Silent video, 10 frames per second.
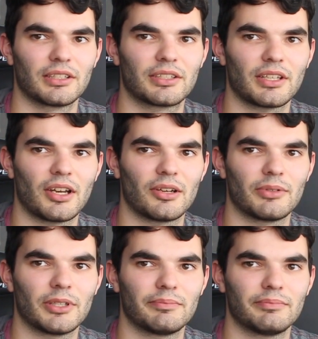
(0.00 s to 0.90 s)

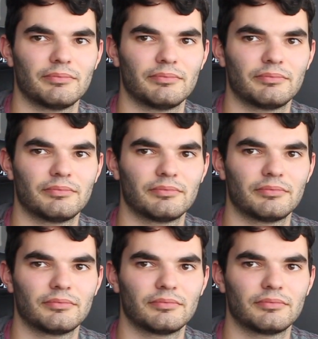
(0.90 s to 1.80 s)
So
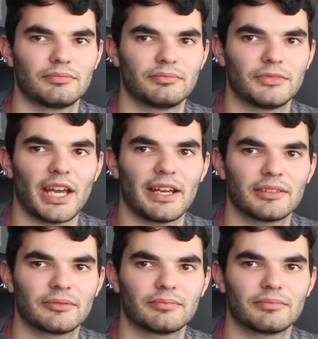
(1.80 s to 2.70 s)
yeah,